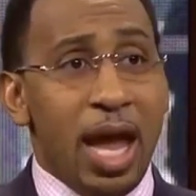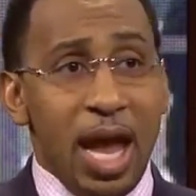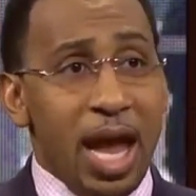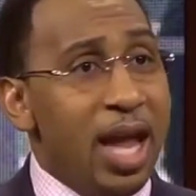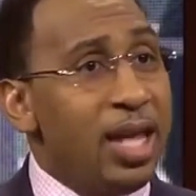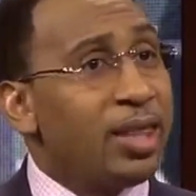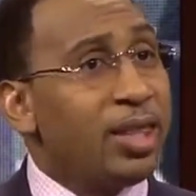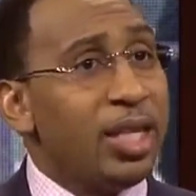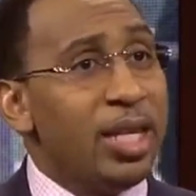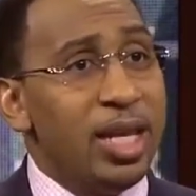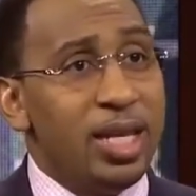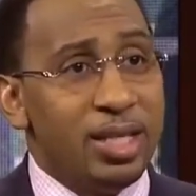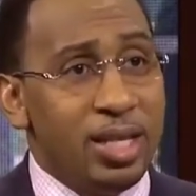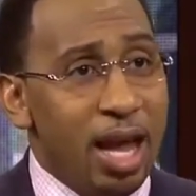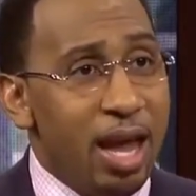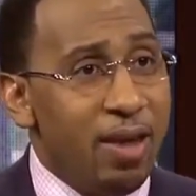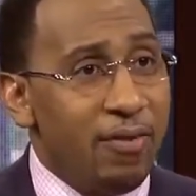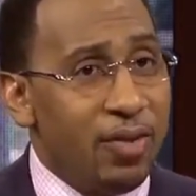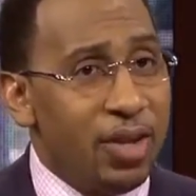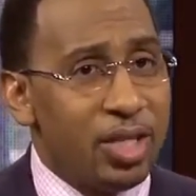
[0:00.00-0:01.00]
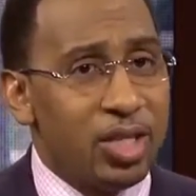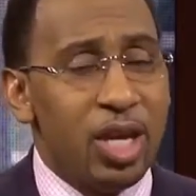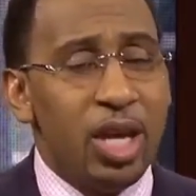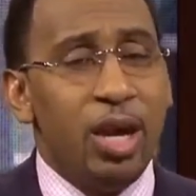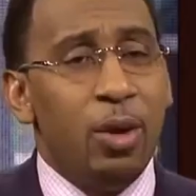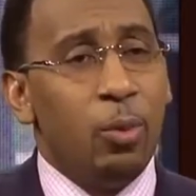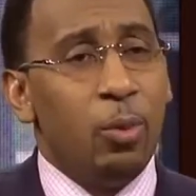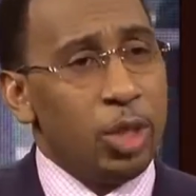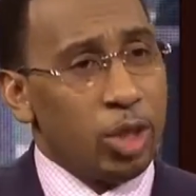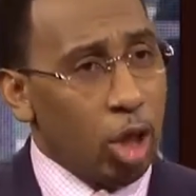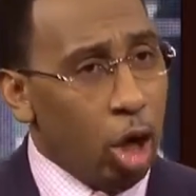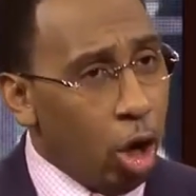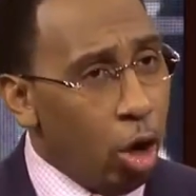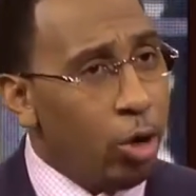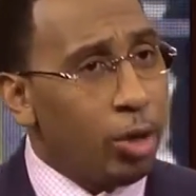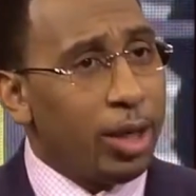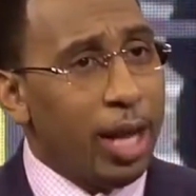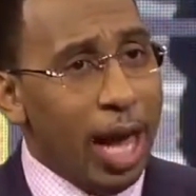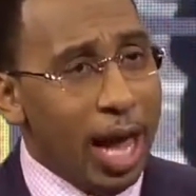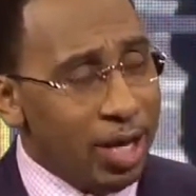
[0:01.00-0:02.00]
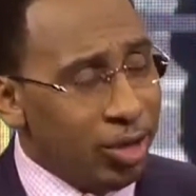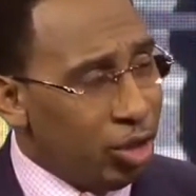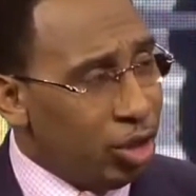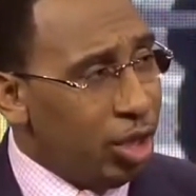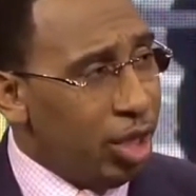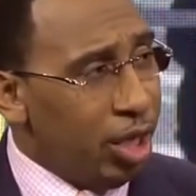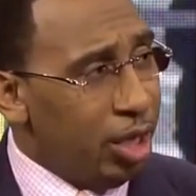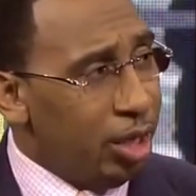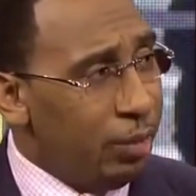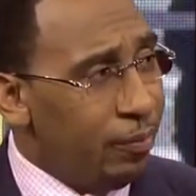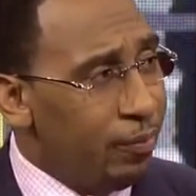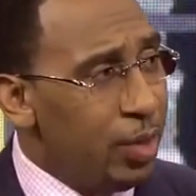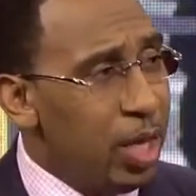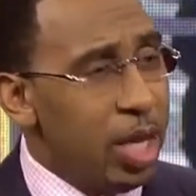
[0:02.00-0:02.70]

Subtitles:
Anthony Davis was hurt last year.